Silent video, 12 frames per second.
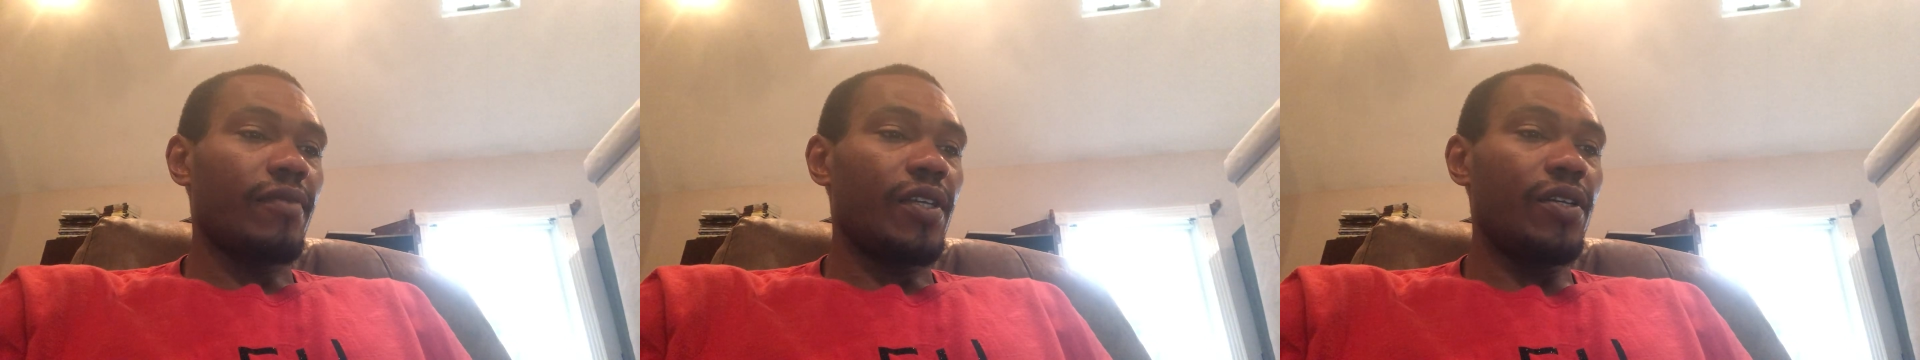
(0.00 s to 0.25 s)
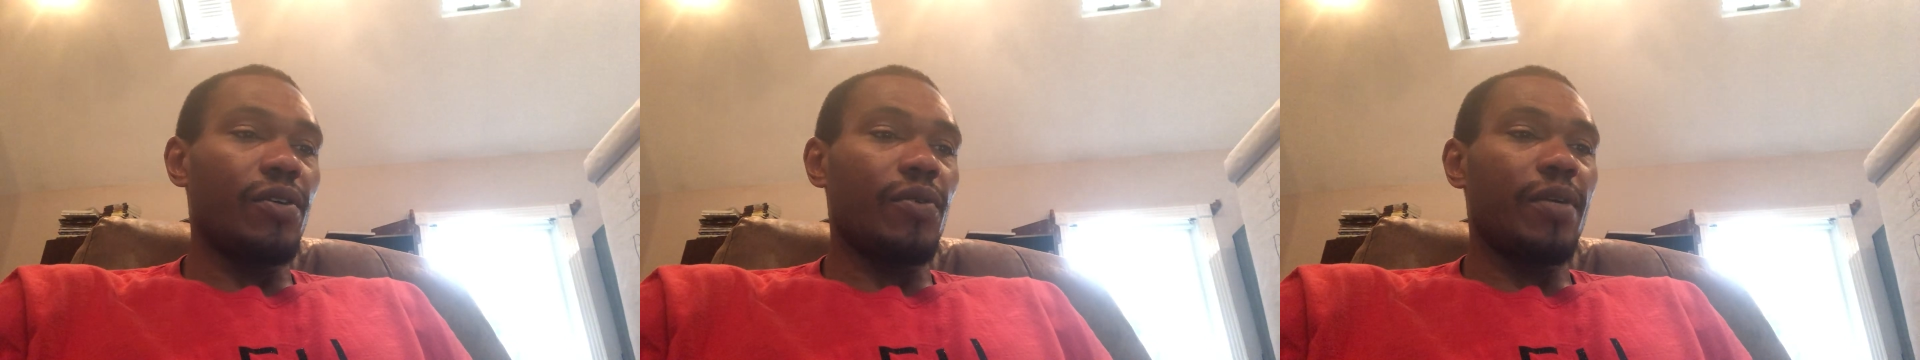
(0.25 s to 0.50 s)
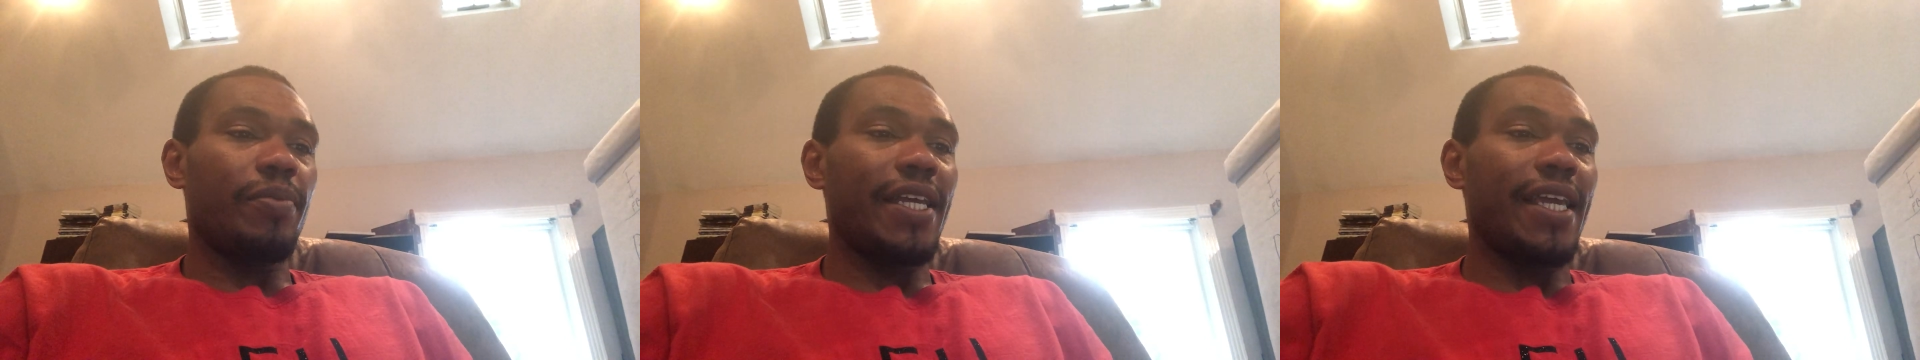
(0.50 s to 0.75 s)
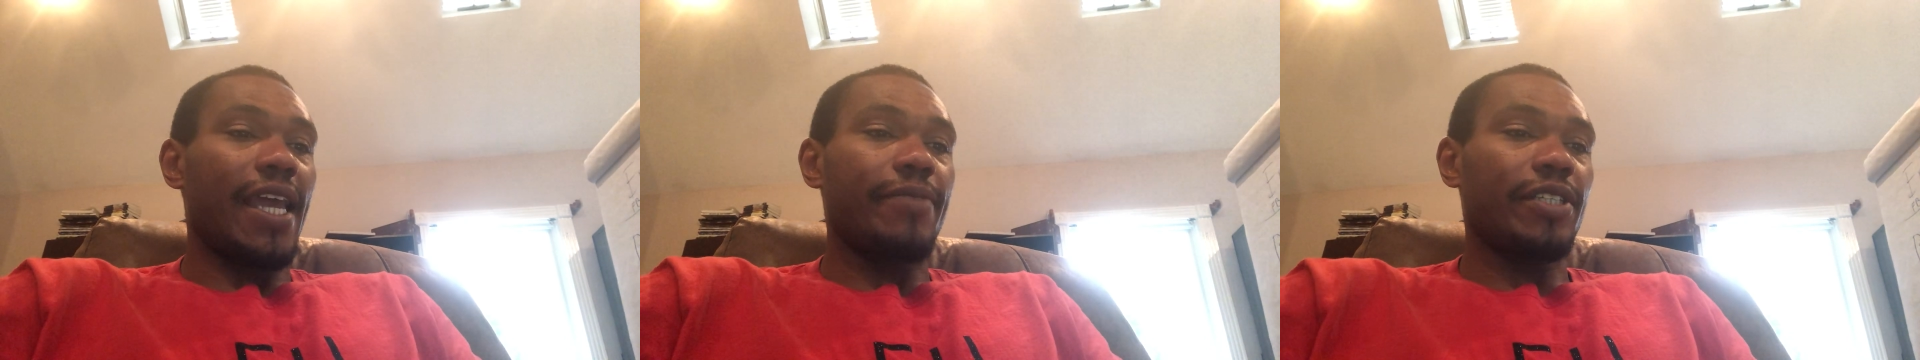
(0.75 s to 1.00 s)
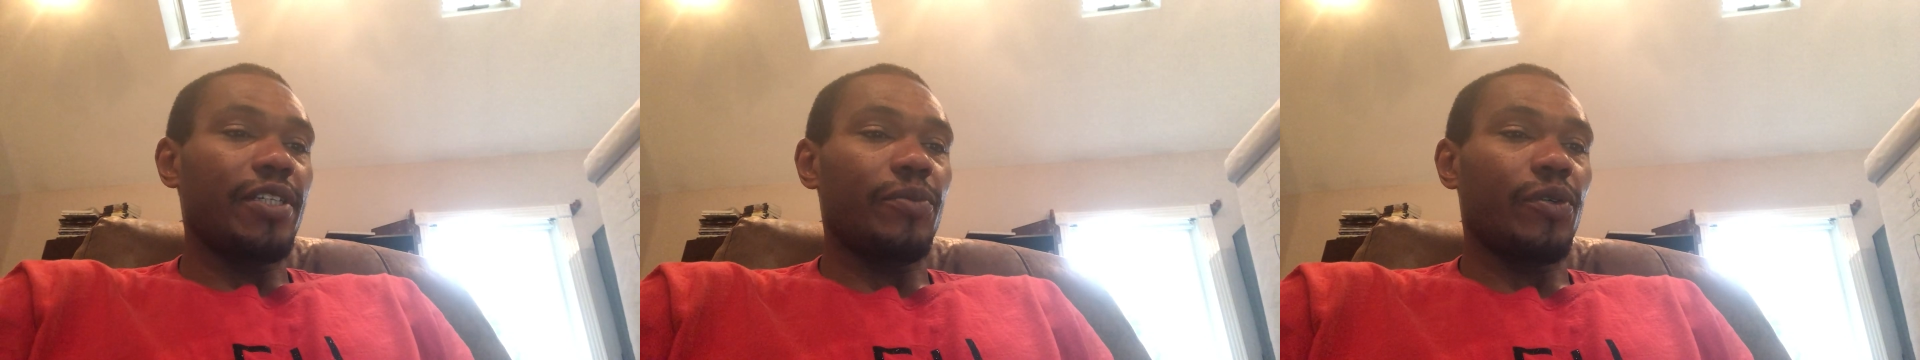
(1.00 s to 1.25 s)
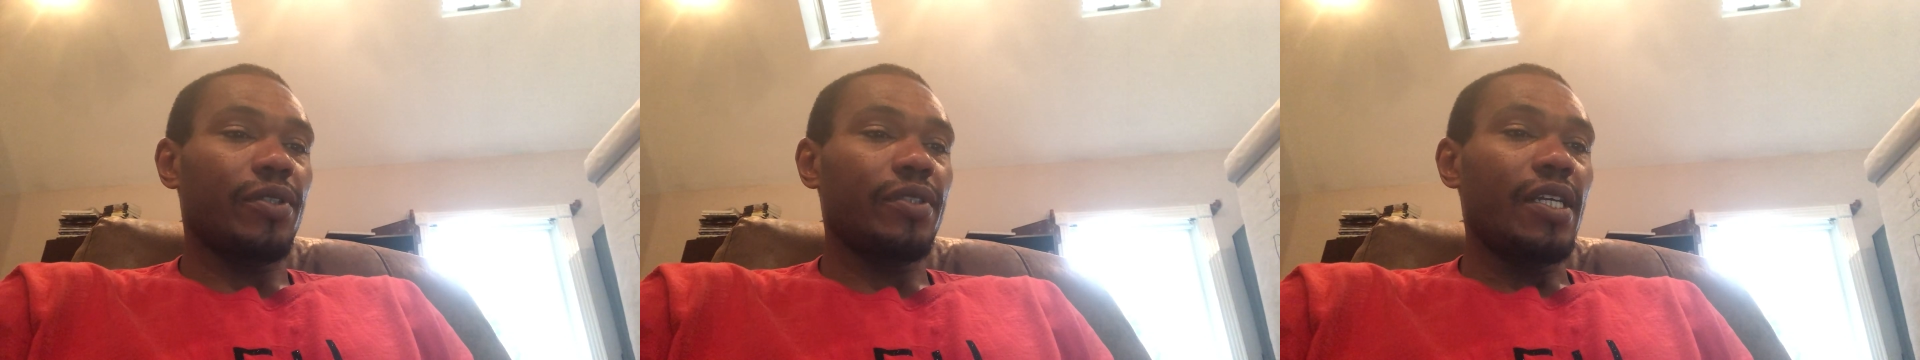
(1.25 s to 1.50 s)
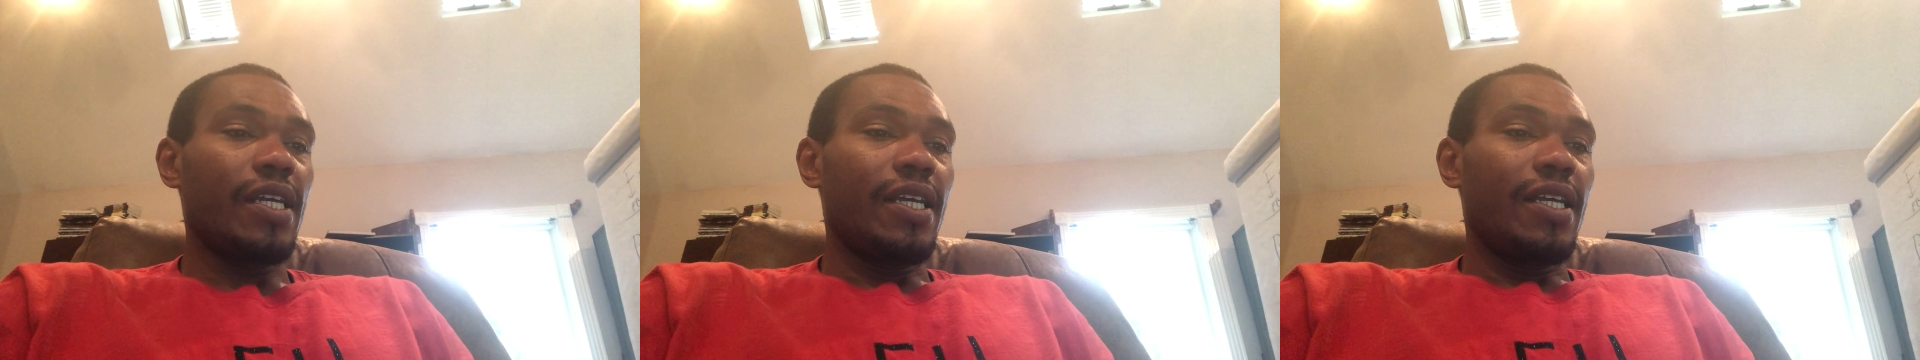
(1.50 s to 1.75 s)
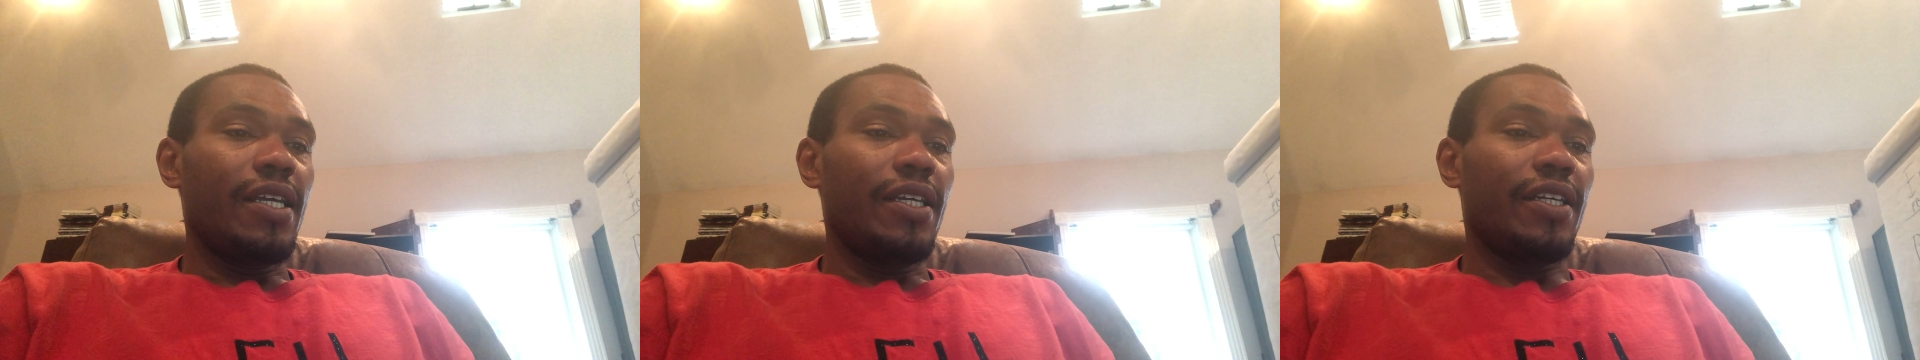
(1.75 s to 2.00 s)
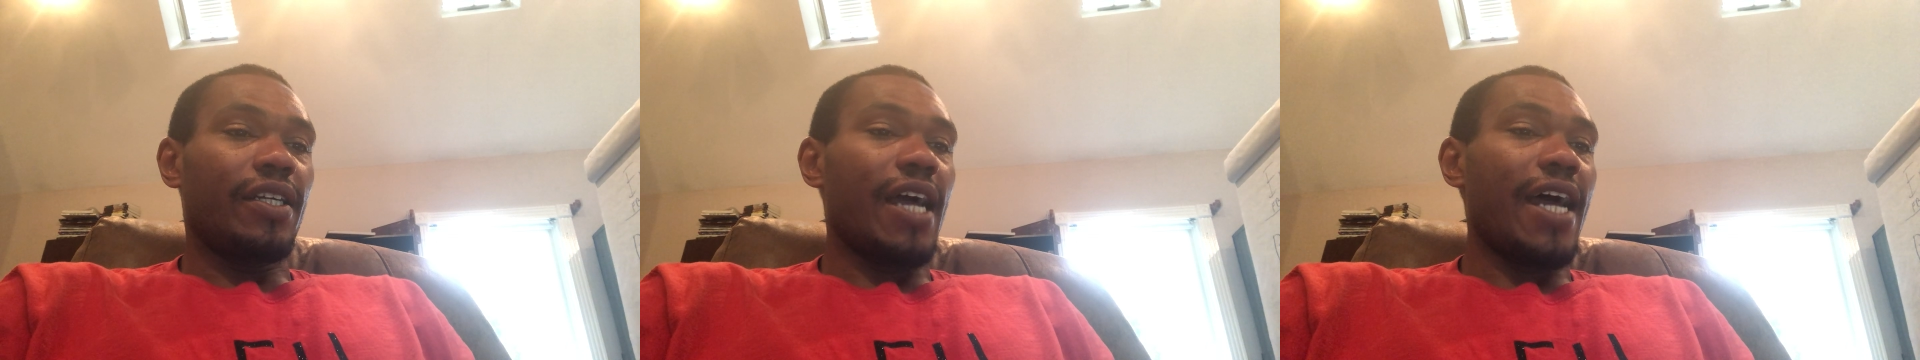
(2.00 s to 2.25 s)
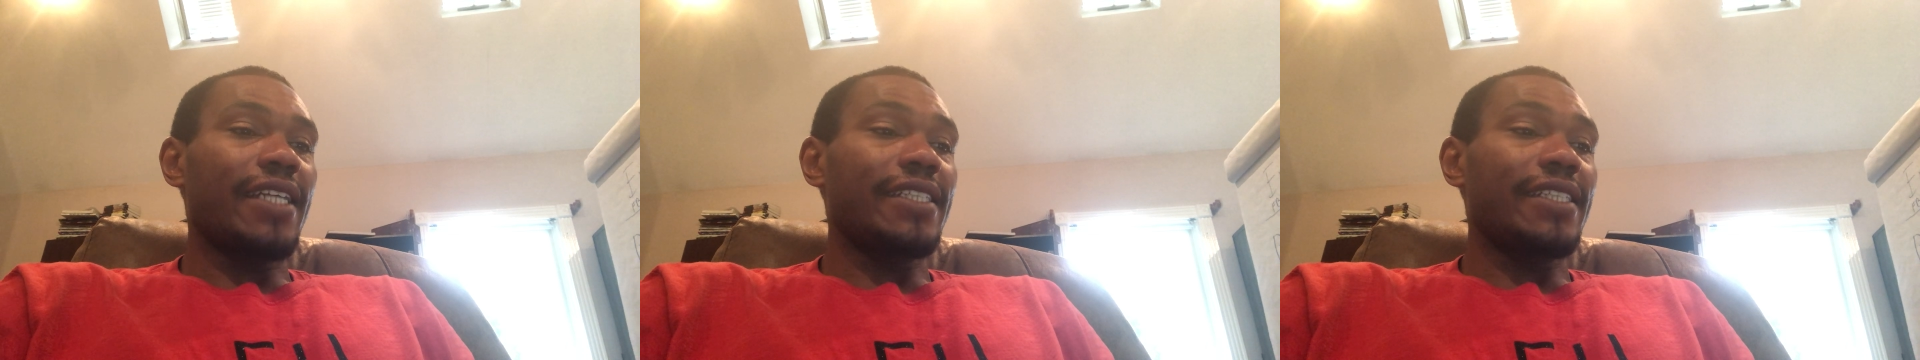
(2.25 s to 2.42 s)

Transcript: You don't want to play games anymore. You're not